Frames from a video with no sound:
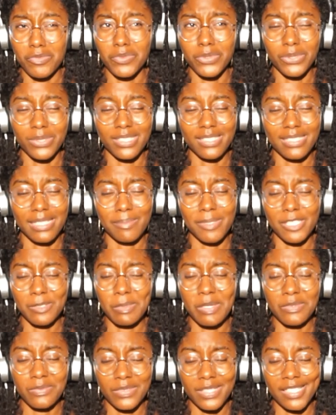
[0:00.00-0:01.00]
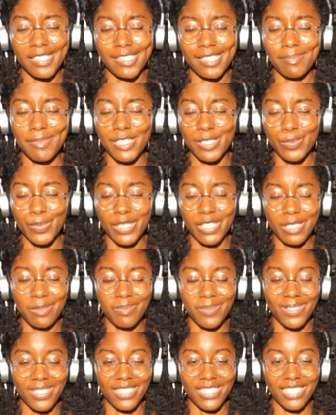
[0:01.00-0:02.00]
of course. I miss my friends, I miss my
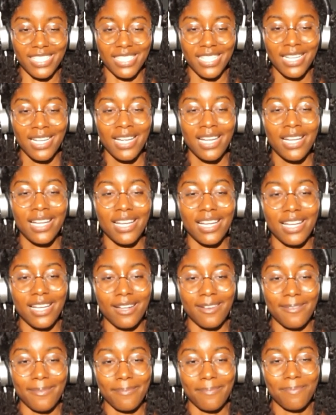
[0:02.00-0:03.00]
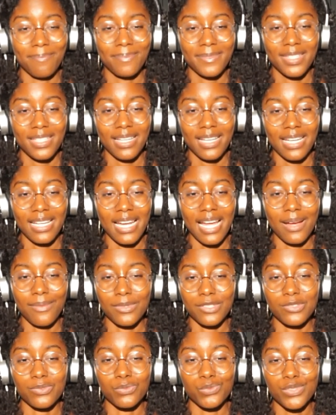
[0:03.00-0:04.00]
community, um, and I
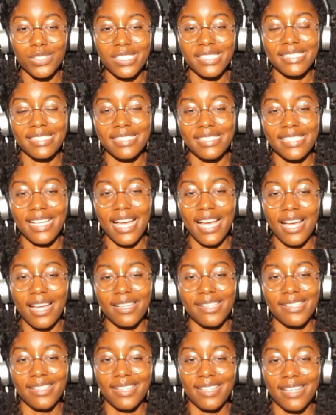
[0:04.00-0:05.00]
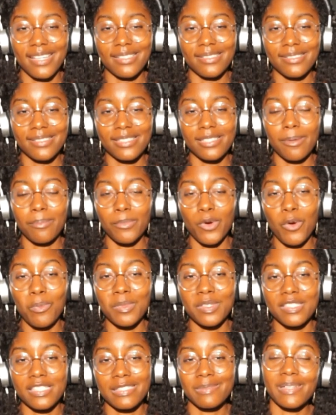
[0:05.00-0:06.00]
was really sad in some
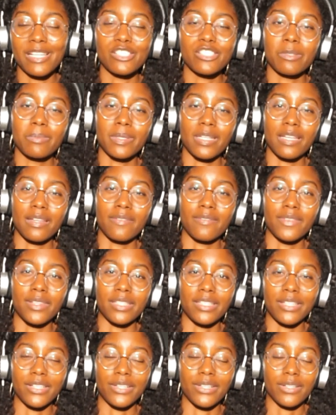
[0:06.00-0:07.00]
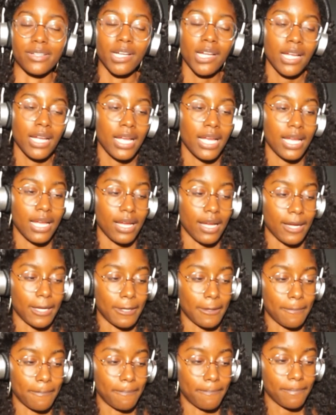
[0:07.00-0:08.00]
moments, especially beginning of the year.
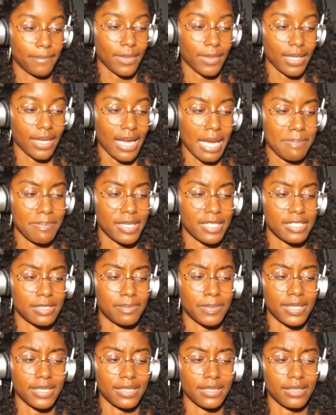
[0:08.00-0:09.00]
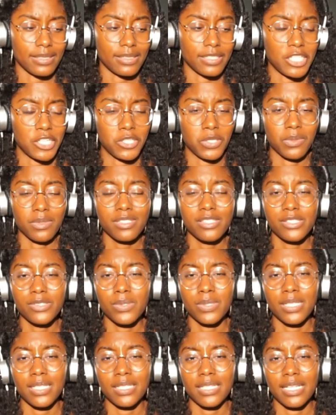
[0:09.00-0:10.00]
Um, I miss being, you know, a
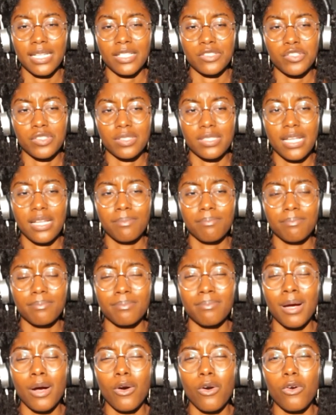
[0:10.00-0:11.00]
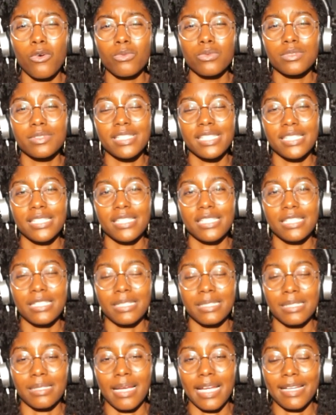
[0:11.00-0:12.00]
student and just my whole routine
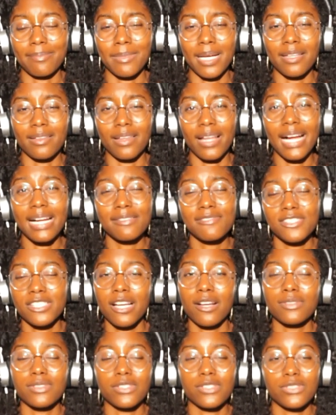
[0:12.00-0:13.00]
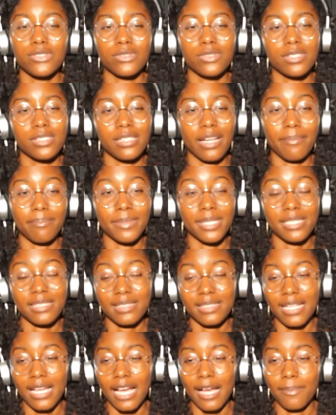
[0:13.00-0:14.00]
and like my lifestyle as a student. I
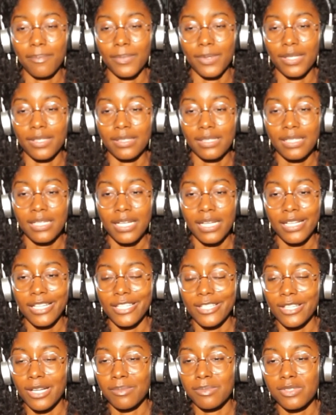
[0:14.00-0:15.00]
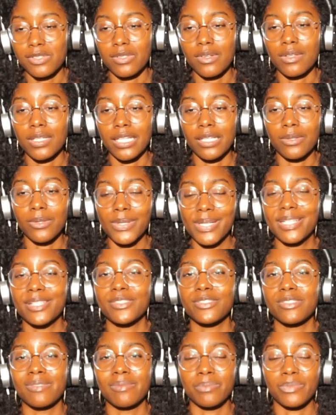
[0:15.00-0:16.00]
miss that, but you know, I'm slowly
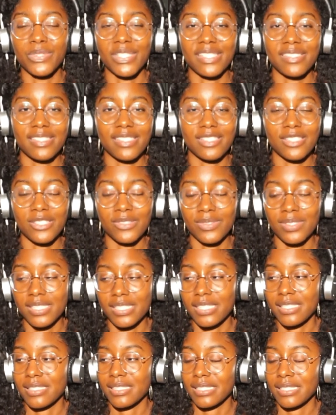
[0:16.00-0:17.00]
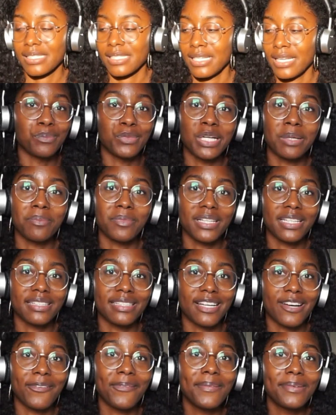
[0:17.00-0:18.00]
learning to embrace this new season. I'm rambling
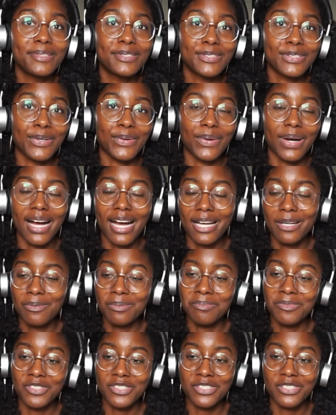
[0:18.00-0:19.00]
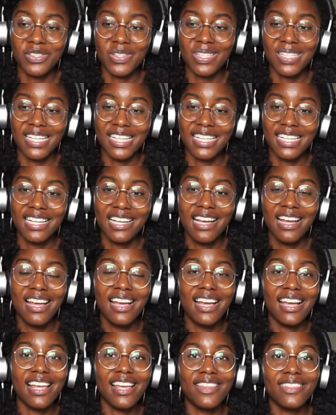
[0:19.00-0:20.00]
now, so I'm just gonna
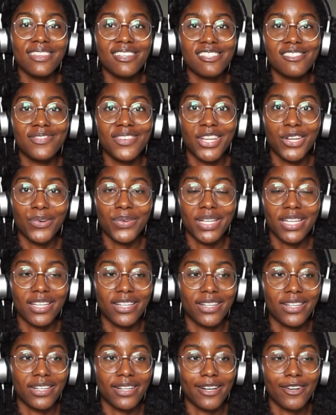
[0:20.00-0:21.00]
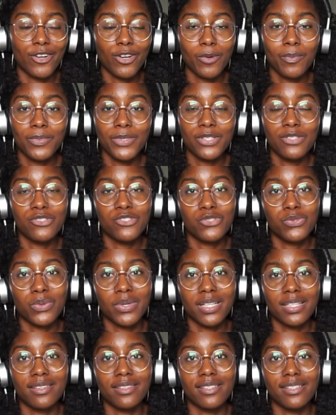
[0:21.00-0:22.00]
end this video here. I hope you
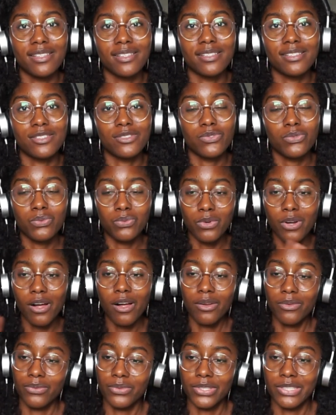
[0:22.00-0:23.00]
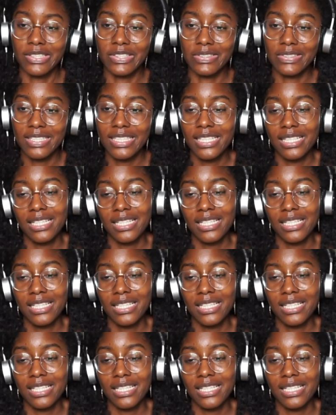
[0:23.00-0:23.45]
enjoyed this raw and real